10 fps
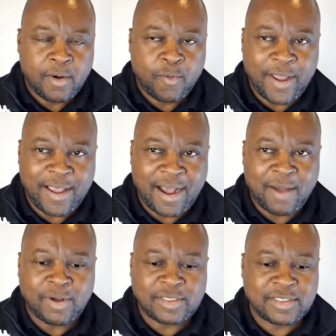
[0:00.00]
where
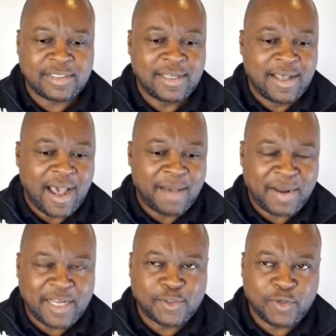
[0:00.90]
I
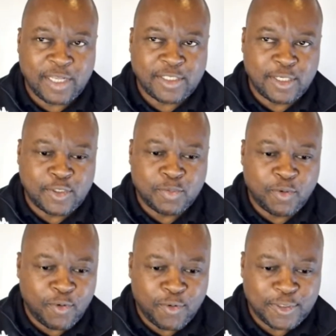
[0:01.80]
managed to get into
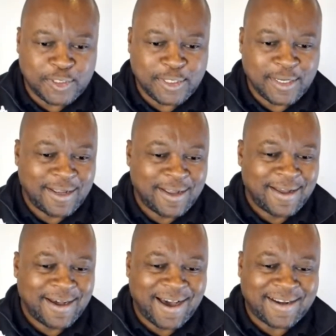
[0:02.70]
Mulungushi,
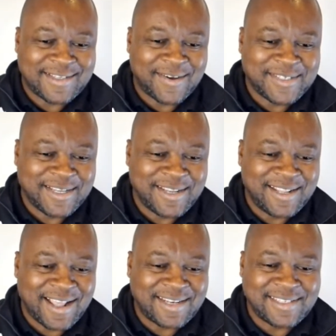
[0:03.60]
resulting
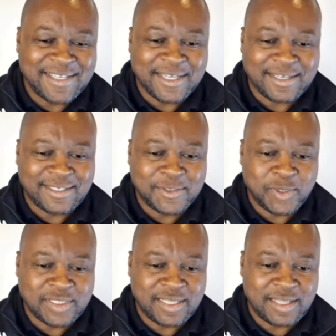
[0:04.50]
in that dangerous
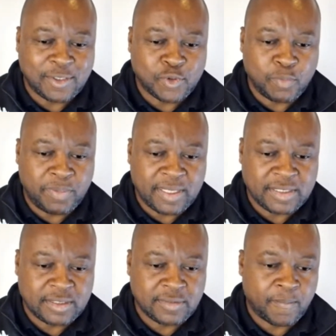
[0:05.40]
situation that took
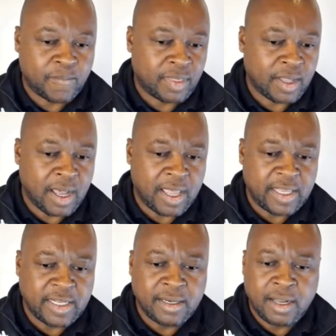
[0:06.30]
place
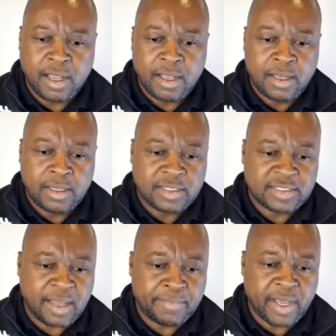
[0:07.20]
in
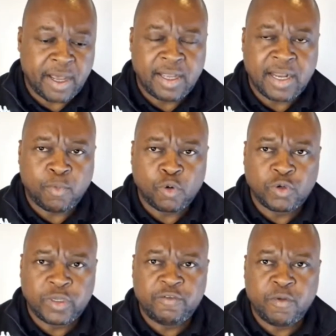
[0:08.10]
Zambia. And I'm going
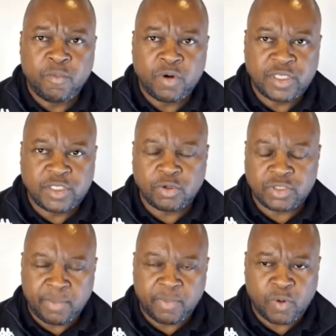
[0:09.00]
to give you more
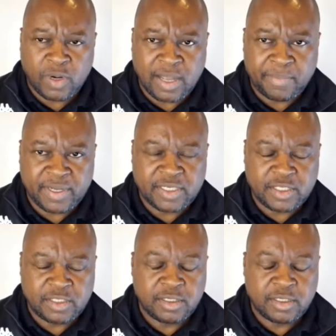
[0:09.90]
details about what happened